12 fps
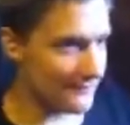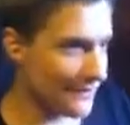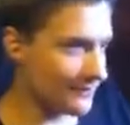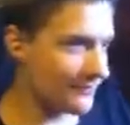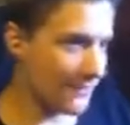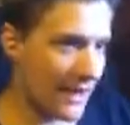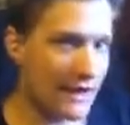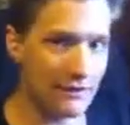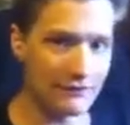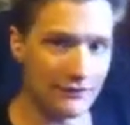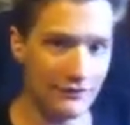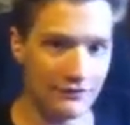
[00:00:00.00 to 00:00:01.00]
be able to
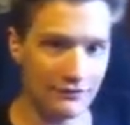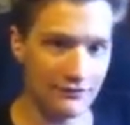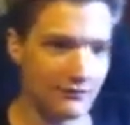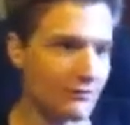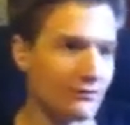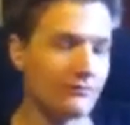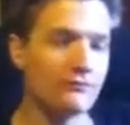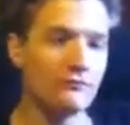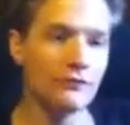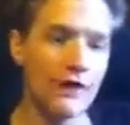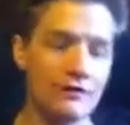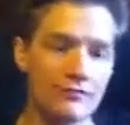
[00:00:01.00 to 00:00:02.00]
battle with your
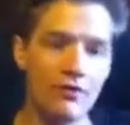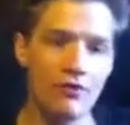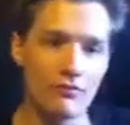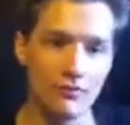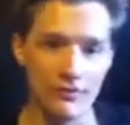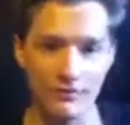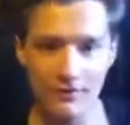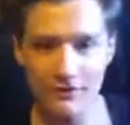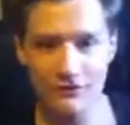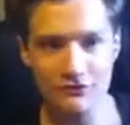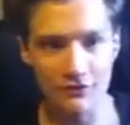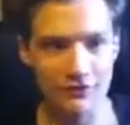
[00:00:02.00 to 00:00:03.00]
regular Pokemon on the
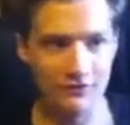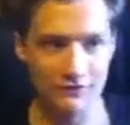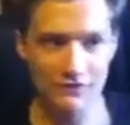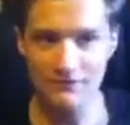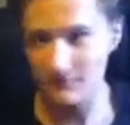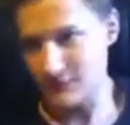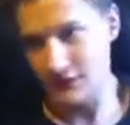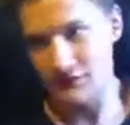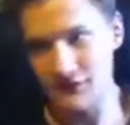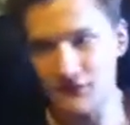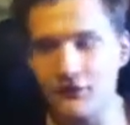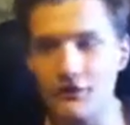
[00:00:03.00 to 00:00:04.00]
big screen, because that
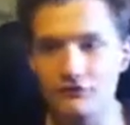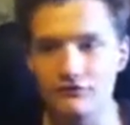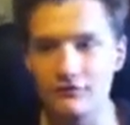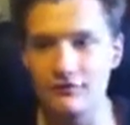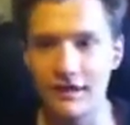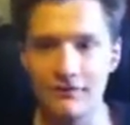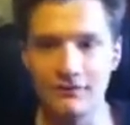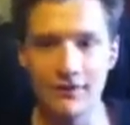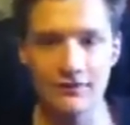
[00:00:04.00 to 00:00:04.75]
was the first game